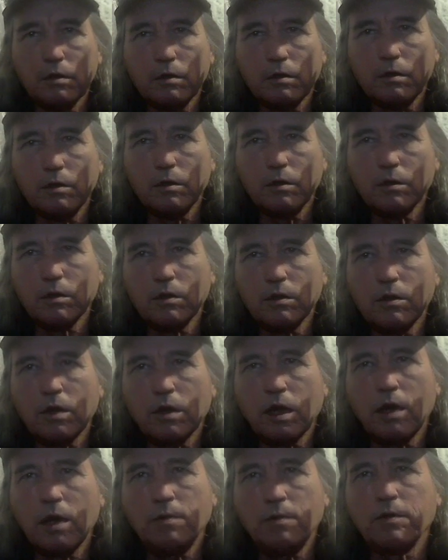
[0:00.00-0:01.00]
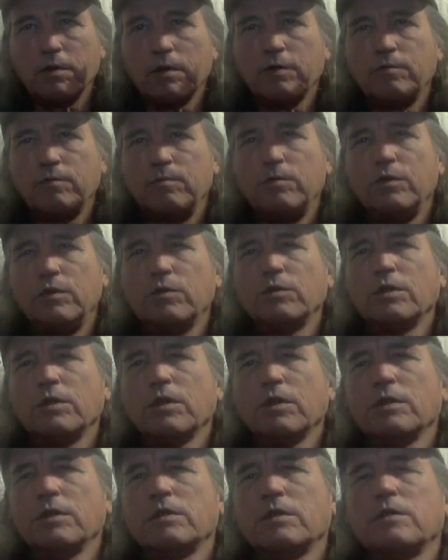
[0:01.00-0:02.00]
Your type of
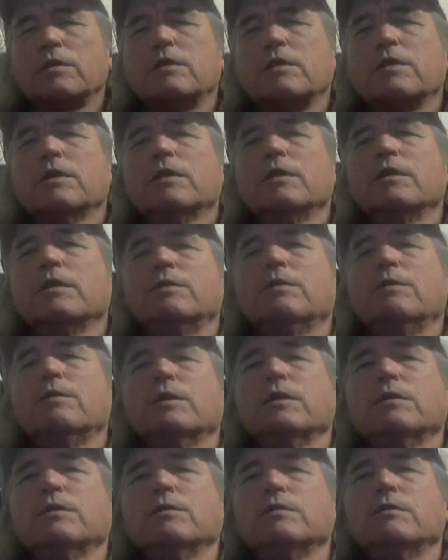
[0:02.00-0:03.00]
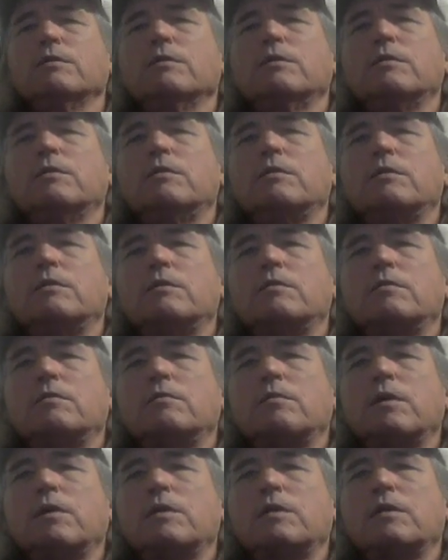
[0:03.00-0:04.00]
music? LOL.
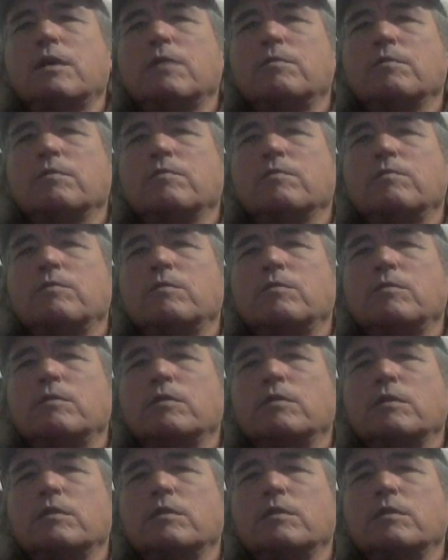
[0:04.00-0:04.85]
My type of music.